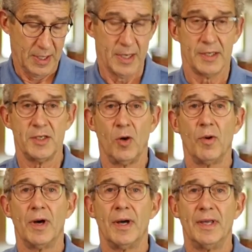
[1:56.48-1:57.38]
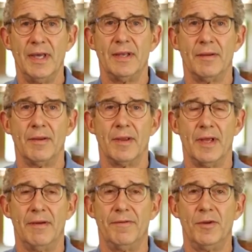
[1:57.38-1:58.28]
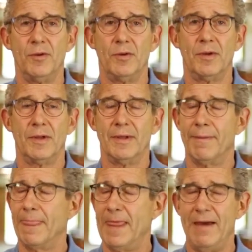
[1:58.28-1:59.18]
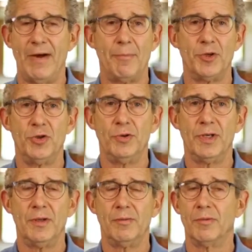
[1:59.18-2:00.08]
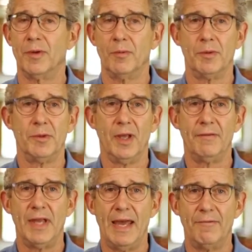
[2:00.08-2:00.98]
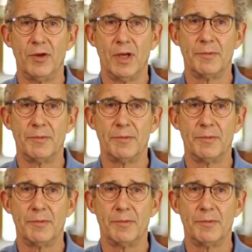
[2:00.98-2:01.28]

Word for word: So again, if you have opportunity we would love to have you come